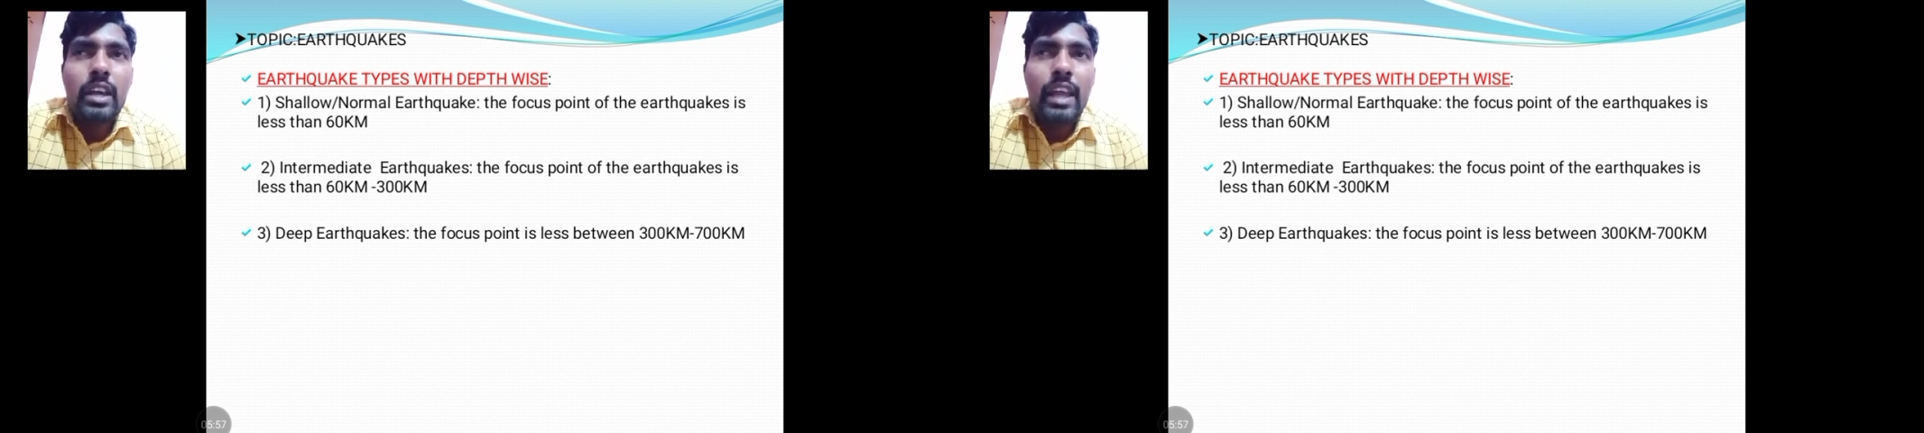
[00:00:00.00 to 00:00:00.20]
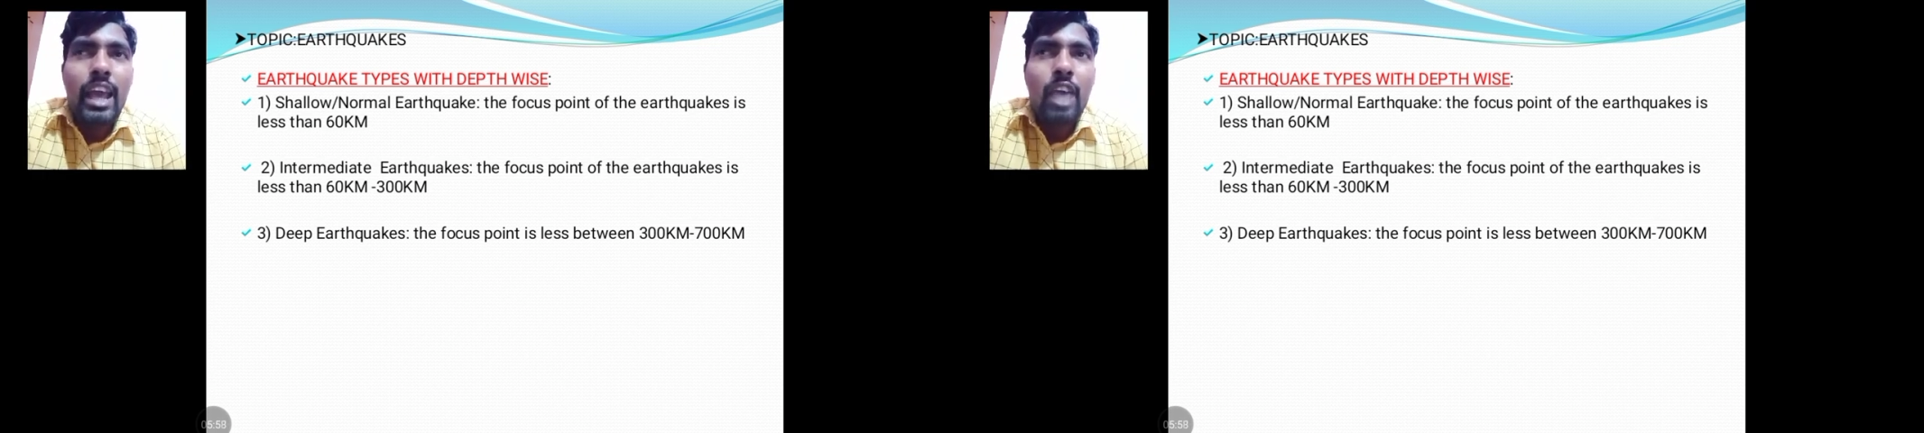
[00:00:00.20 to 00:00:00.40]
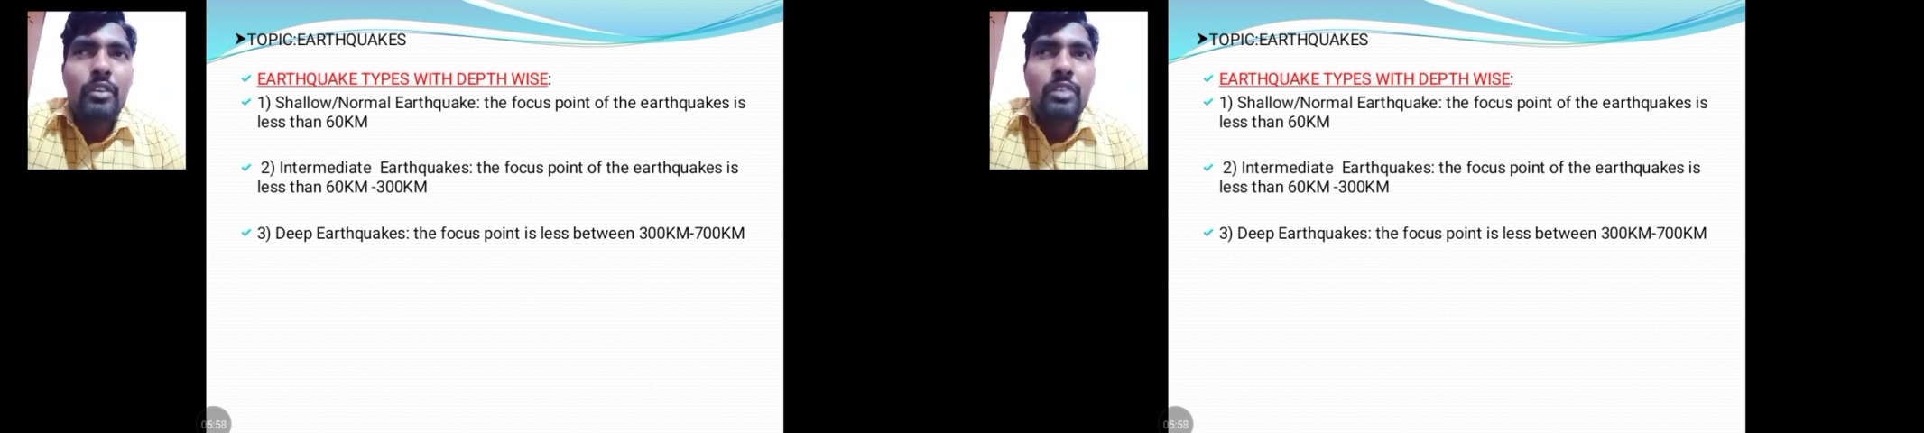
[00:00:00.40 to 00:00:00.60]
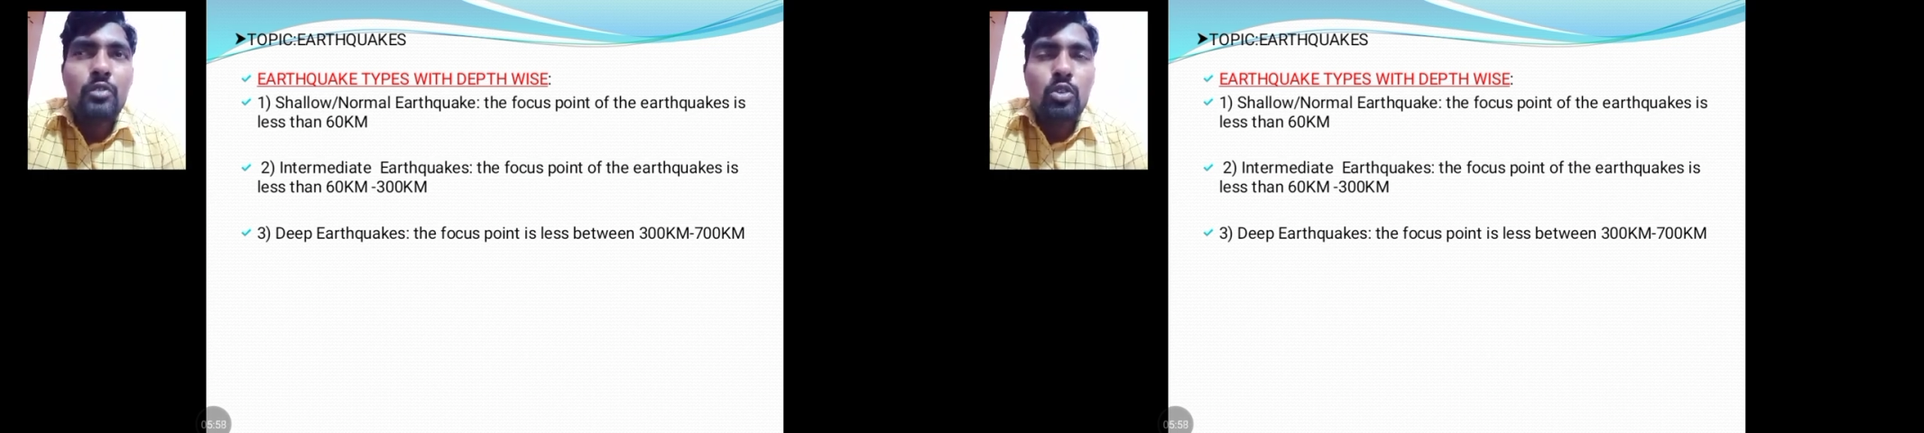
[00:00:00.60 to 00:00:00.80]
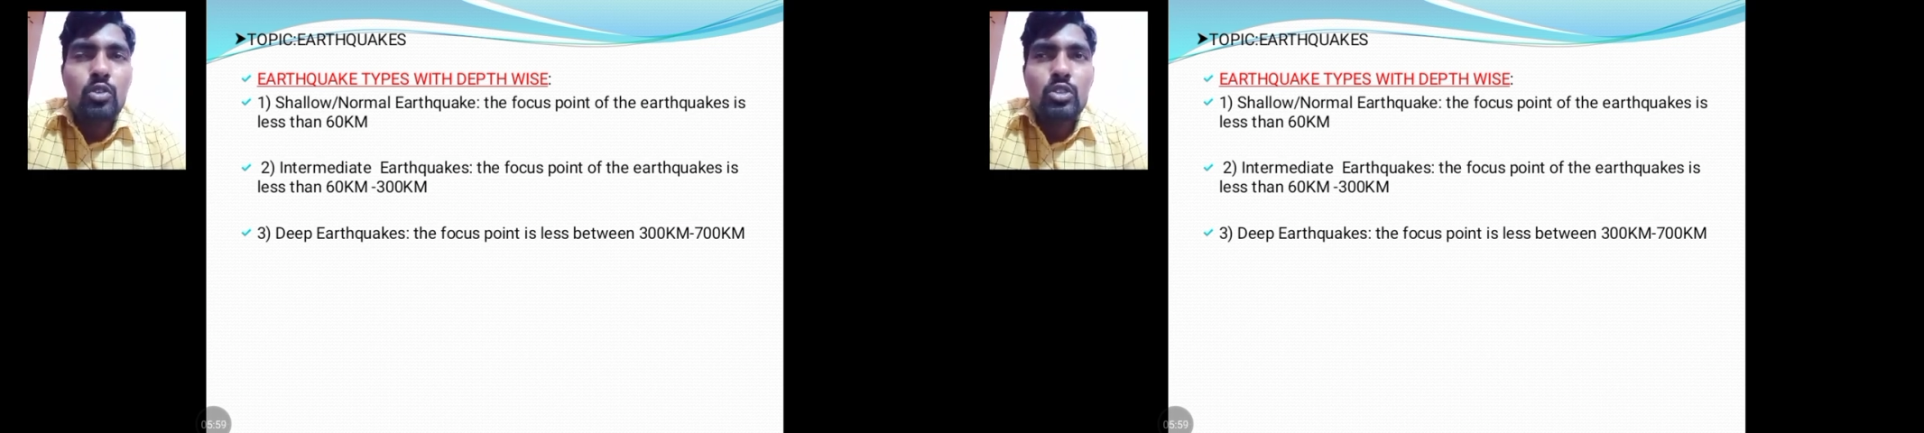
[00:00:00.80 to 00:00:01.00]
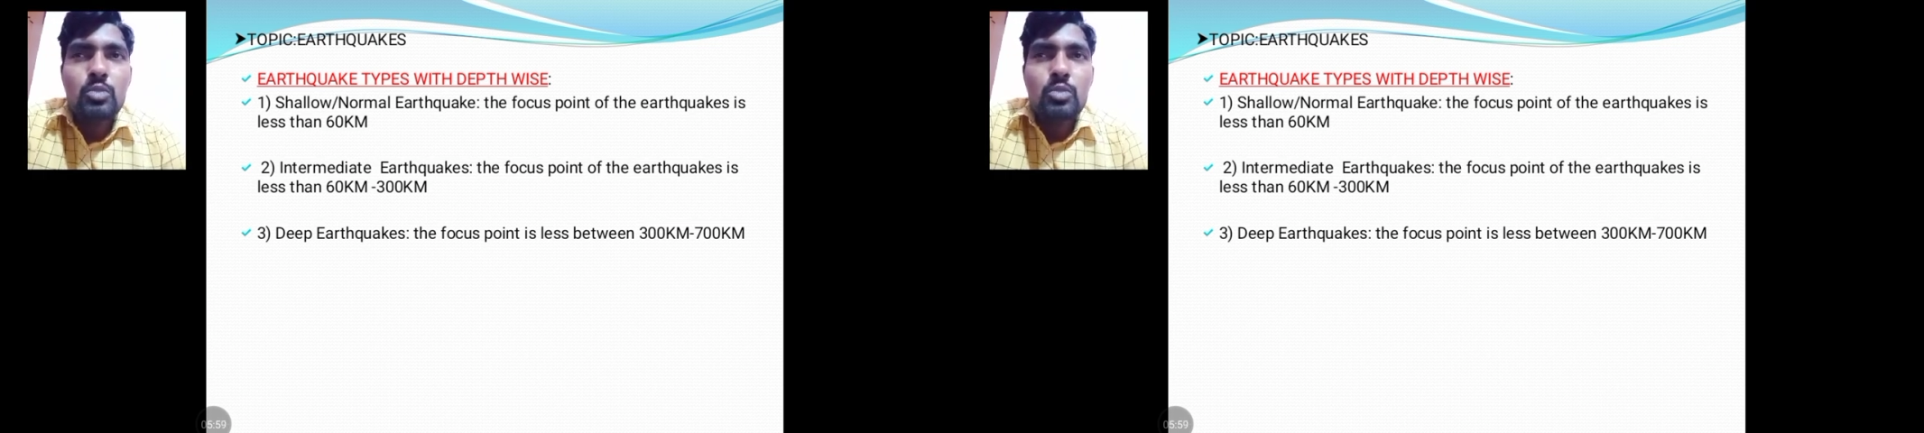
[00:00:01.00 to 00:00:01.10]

are having focus